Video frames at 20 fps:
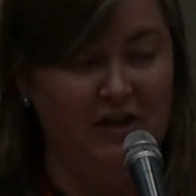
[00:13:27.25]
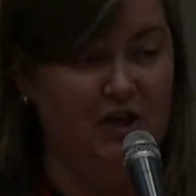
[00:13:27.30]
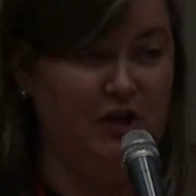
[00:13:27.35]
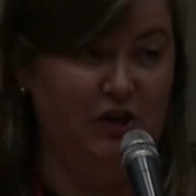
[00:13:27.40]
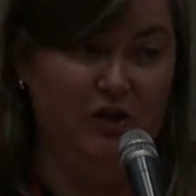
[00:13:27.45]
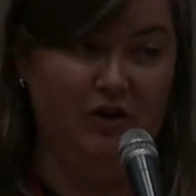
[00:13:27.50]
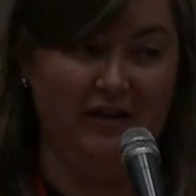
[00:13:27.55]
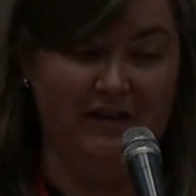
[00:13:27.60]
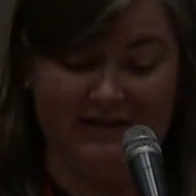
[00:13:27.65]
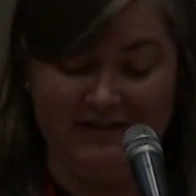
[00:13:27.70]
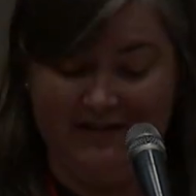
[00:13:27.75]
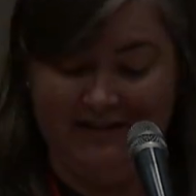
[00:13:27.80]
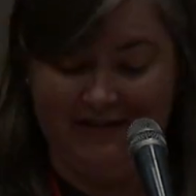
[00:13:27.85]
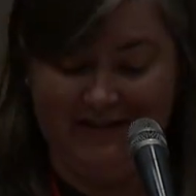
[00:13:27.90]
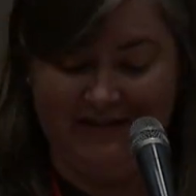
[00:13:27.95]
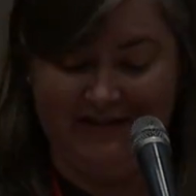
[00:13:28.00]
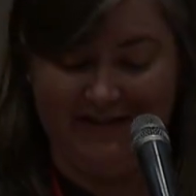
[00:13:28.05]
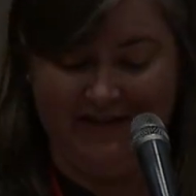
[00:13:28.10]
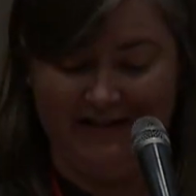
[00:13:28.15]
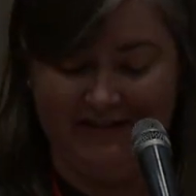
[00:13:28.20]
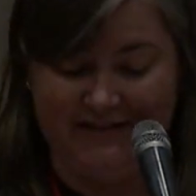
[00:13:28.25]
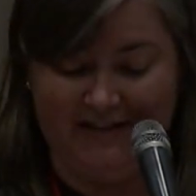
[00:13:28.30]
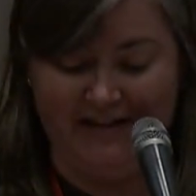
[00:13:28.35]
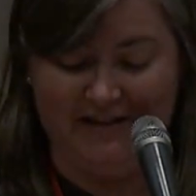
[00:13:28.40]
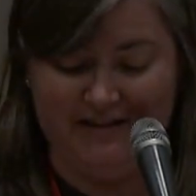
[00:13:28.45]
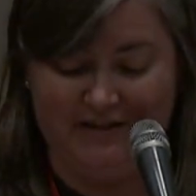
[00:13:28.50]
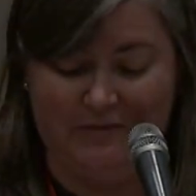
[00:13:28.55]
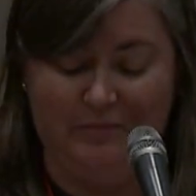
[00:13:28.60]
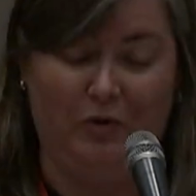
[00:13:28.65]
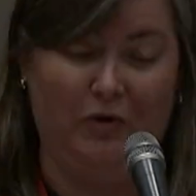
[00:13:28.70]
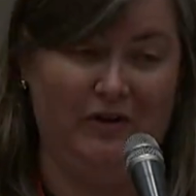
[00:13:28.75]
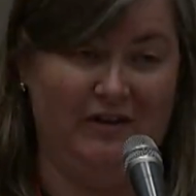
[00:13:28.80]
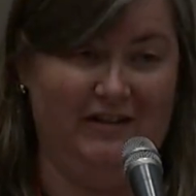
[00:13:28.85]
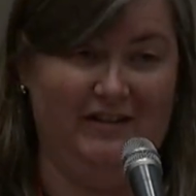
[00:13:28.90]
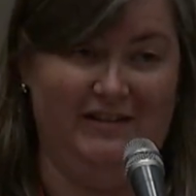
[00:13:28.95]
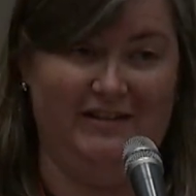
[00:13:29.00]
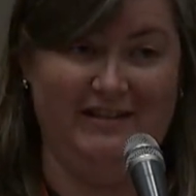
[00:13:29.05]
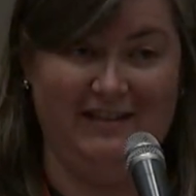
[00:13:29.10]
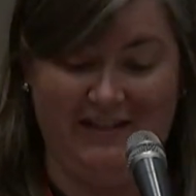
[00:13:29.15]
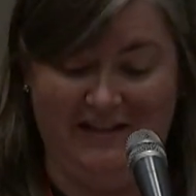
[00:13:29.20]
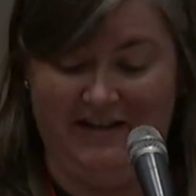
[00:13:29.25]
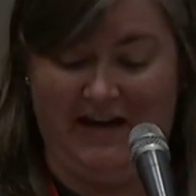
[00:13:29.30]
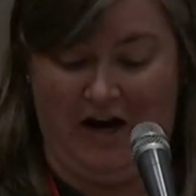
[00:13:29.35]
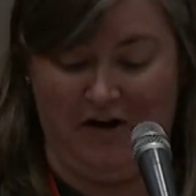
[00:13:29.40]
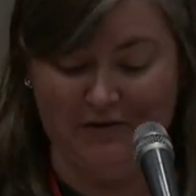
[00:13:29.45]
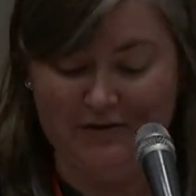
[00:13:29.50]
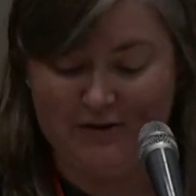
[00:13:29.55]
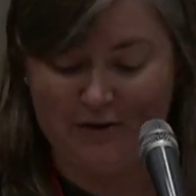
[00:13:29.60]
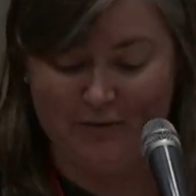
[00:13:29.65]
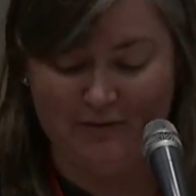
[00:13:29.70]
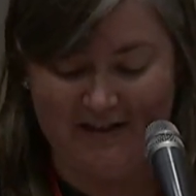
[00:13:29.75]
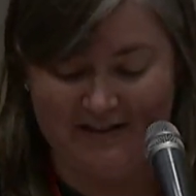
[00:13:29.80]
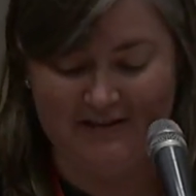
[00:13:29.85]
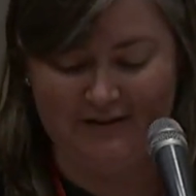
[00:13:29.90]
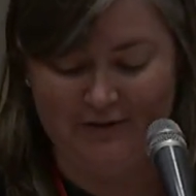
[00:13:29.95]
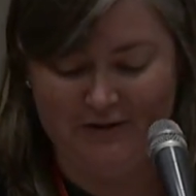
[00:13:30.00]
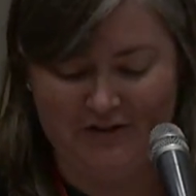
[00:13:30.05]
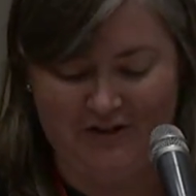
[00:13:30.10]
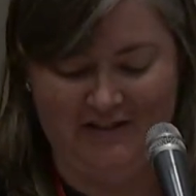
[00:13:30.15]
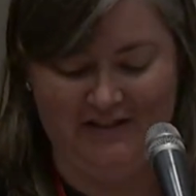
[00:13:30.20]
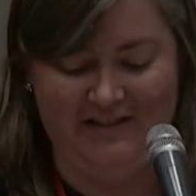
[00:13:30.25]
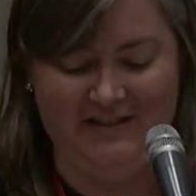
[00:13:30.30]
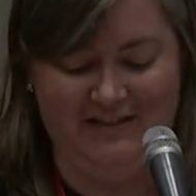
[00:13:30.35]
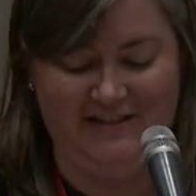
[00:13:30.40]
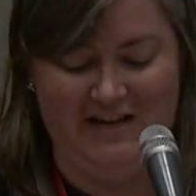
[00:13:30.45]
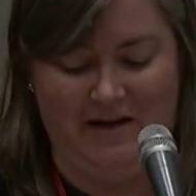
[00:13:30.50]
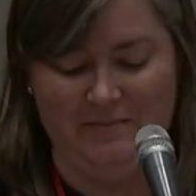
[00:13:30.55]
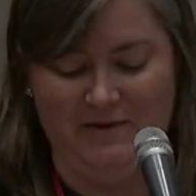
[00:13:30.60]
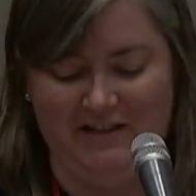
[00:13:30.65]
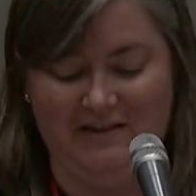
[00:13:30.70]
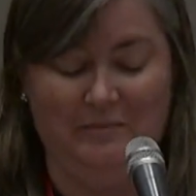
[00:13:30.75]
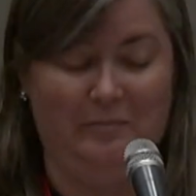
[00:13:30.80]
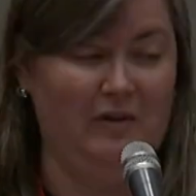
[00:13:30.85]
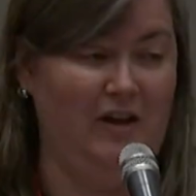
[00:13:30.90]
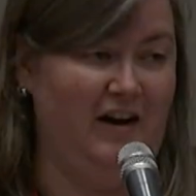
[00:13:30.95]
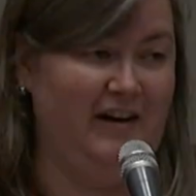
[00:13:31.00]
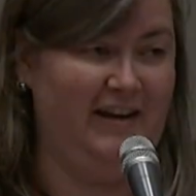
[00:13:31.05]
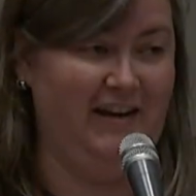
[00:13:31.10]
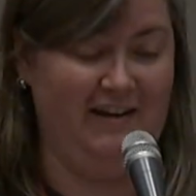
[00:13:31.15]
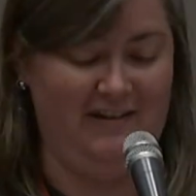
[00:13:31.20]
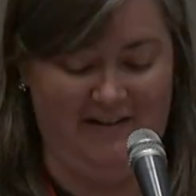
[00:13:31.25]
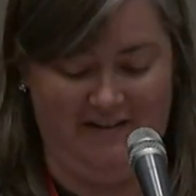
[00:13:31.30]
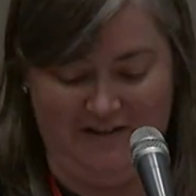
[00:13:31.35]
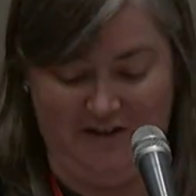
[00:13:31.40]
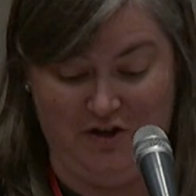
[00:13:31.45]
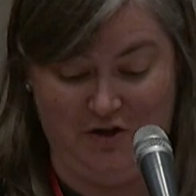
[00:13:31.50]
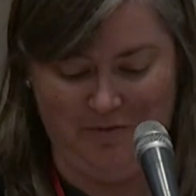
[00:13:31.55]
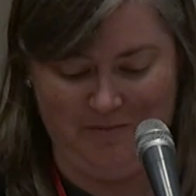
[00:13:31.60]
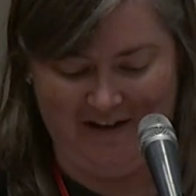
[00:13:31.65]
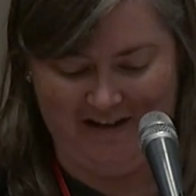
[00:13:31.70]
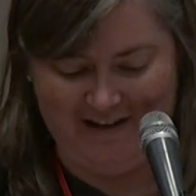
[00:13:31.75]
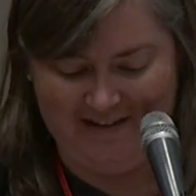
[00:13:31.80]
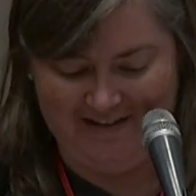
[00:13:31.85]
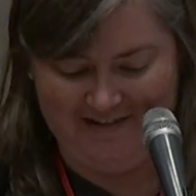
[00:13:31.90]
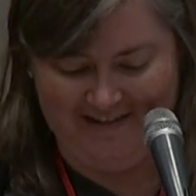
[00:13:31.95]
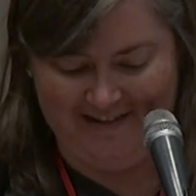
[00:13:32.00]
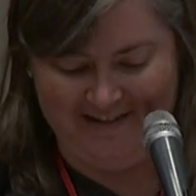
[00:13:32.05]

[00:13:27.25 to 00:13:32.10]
New York City DSA supported a city council resolution condemning the blockade on Cuba.